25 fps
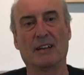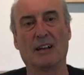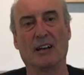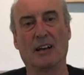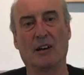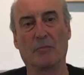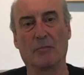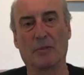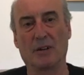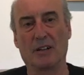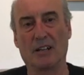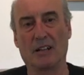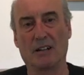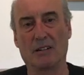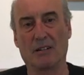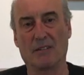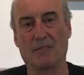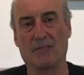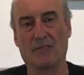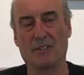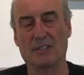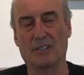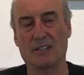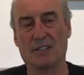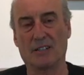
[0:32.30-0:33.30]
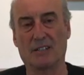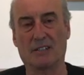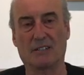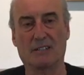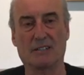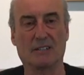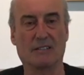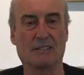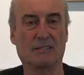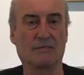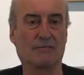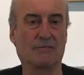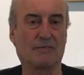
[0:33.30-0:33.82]
and being able to visit
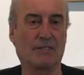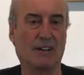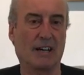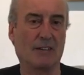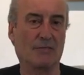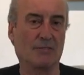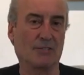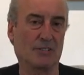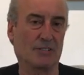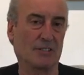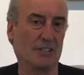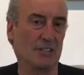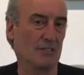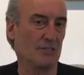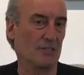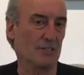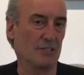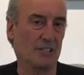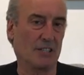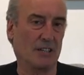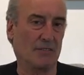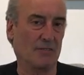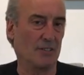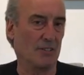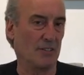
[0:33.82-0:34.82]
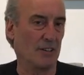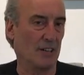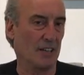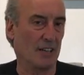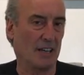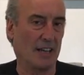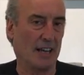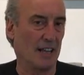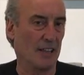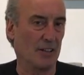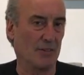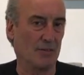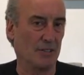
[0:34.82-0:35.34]
5 or 6 or 7 or 8
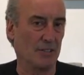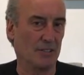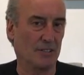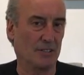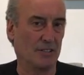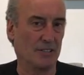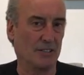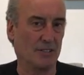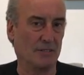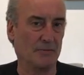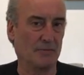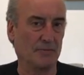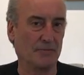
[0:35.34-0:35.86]
galleries.